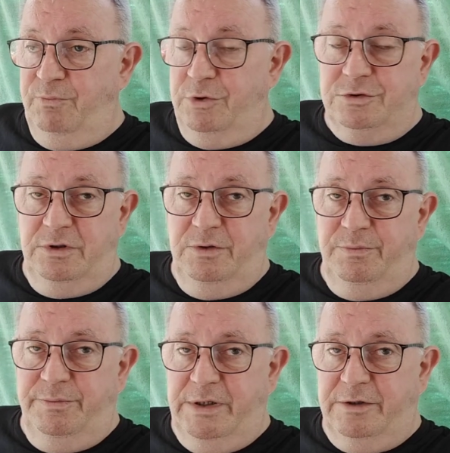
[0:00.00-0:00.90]
Personally,
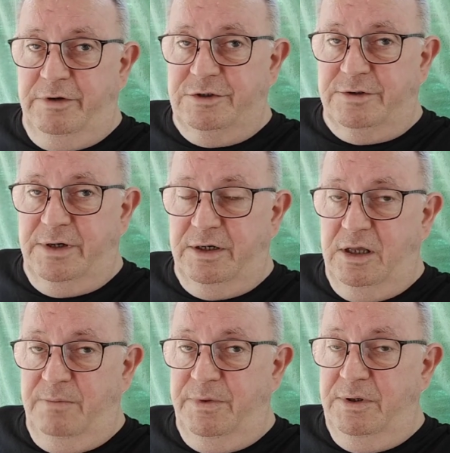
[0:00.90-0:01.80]
me and Grace try to
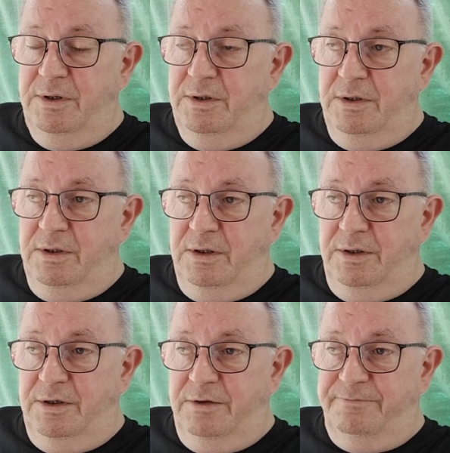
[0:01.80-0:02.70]
keep
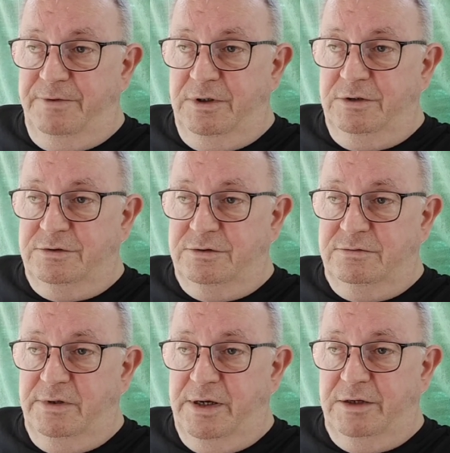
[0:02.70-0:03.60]
enough funds
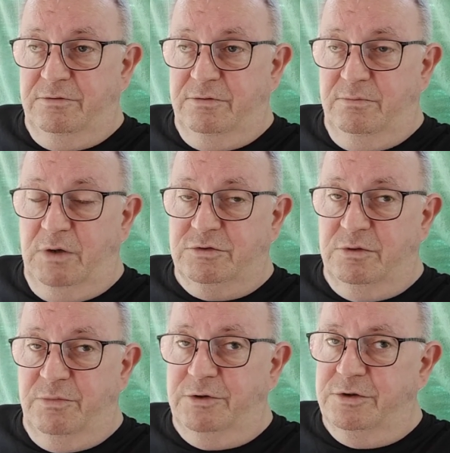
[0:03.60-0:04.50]
to handle most
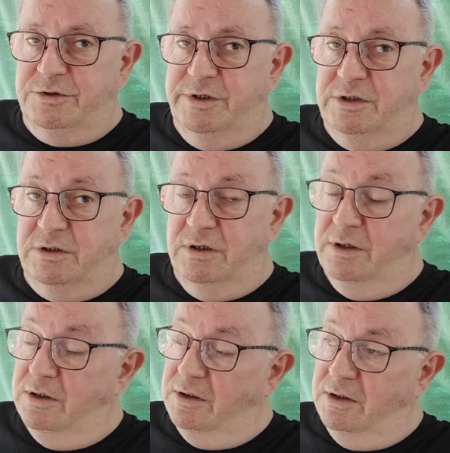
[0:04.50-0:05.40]
emergencies,
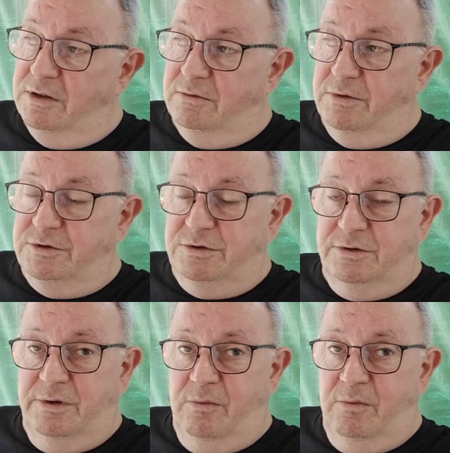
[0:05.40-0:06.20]
which